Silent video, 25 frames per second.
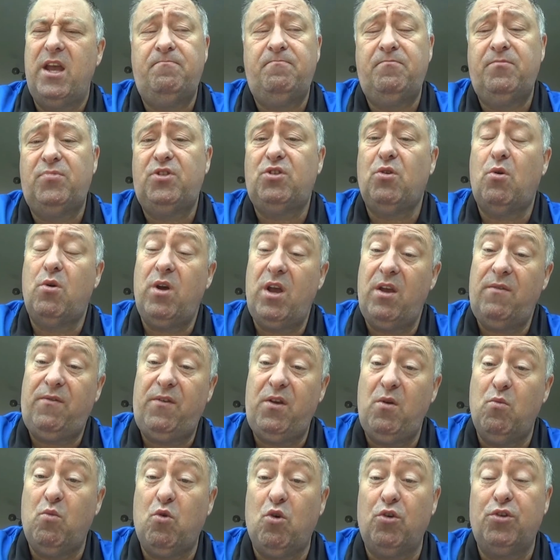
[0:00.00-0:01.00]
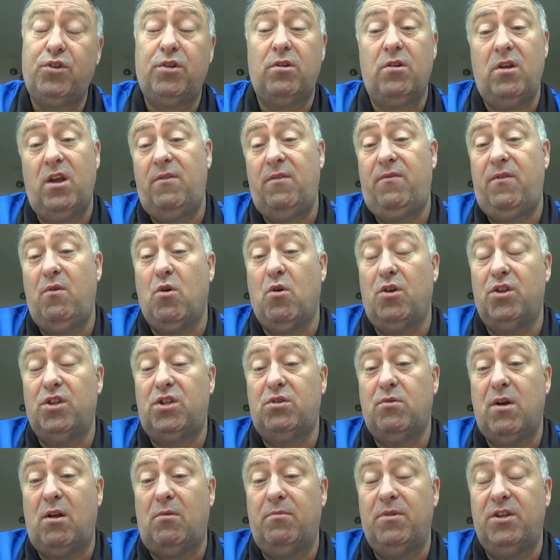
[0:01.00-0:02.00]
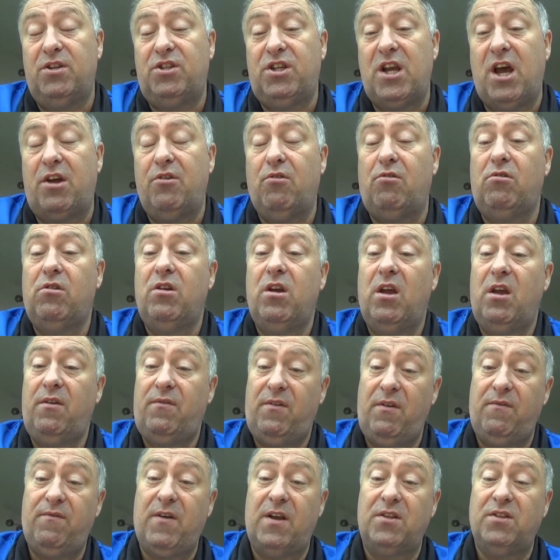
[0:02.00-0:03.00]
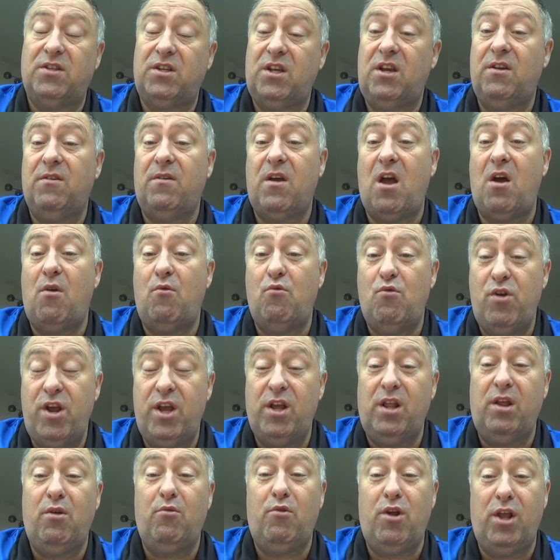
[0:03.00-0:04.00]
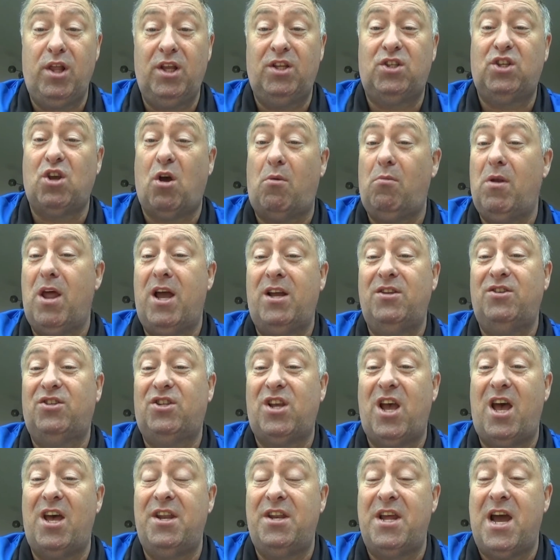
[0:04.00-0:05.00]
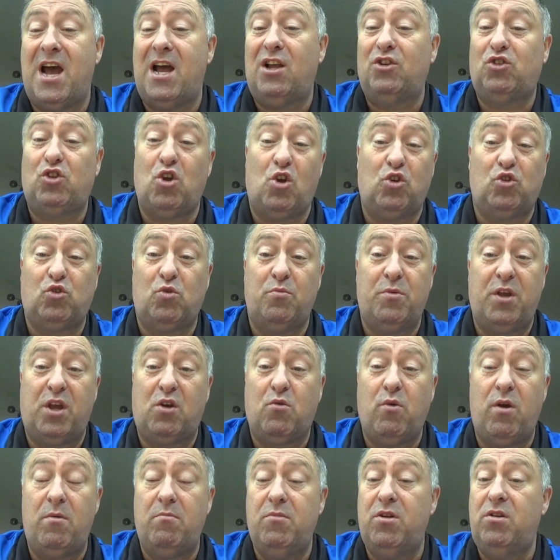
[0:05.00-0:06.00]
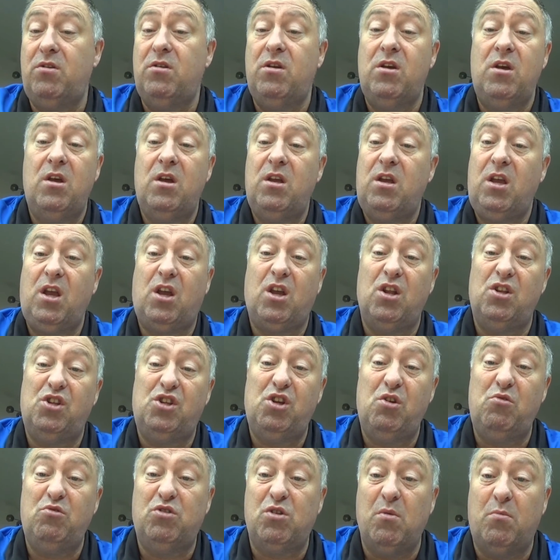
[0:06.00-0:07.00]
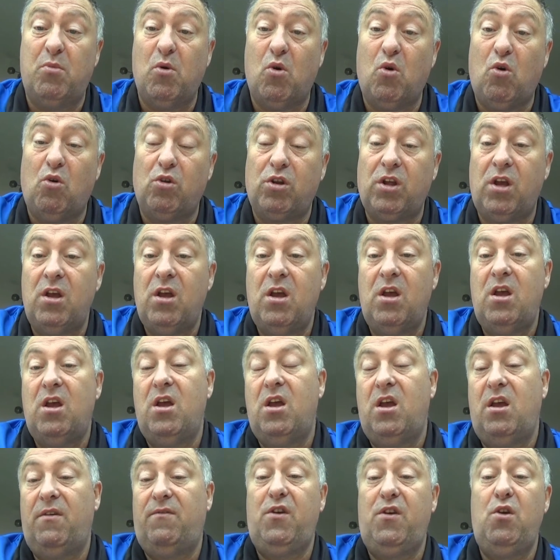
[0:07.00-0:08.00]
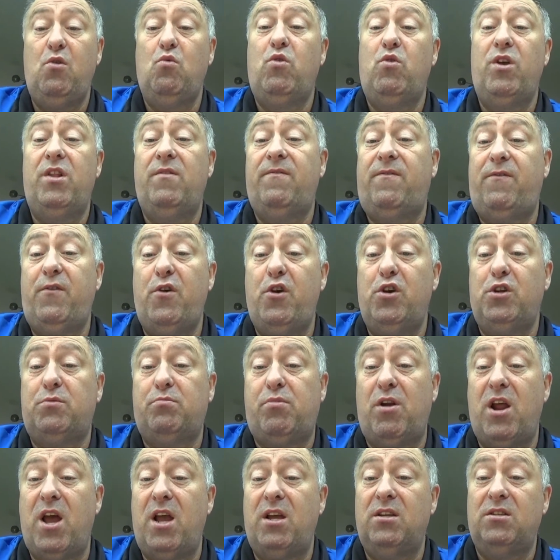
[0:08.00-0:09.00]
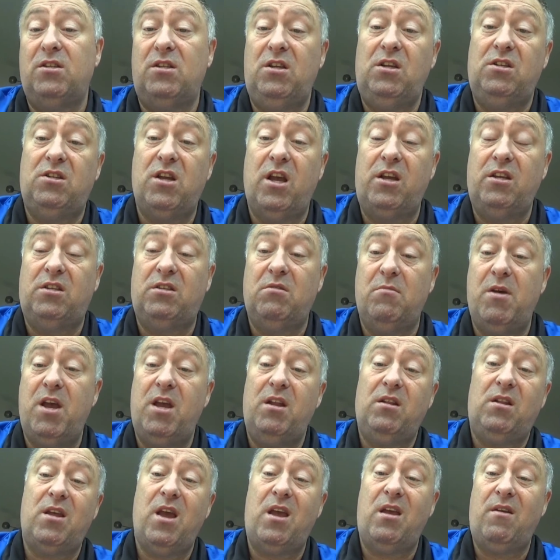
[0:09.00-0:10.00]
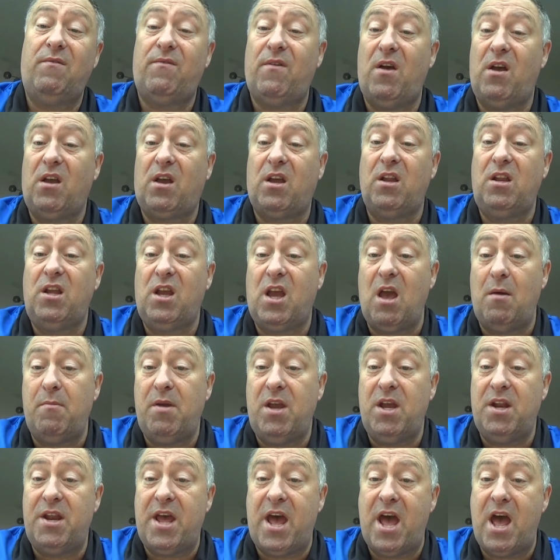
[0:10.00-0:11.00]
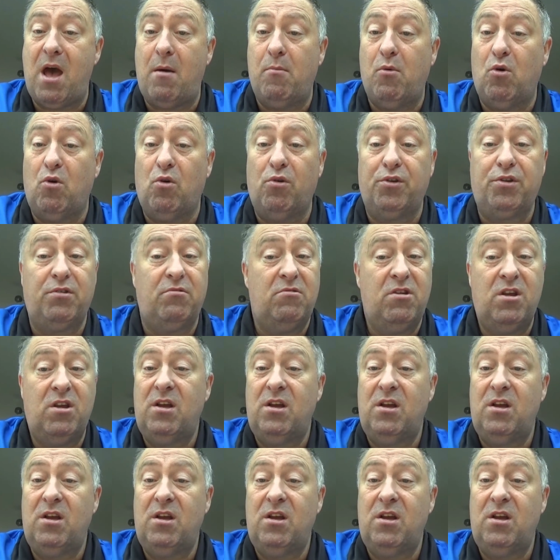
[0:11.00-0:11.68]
So if you want to help the channel, if you fancy a really top line set of darts or some equipment, you can choose a board. If you win first prize and you say to me, Dave, can you get me a dart board?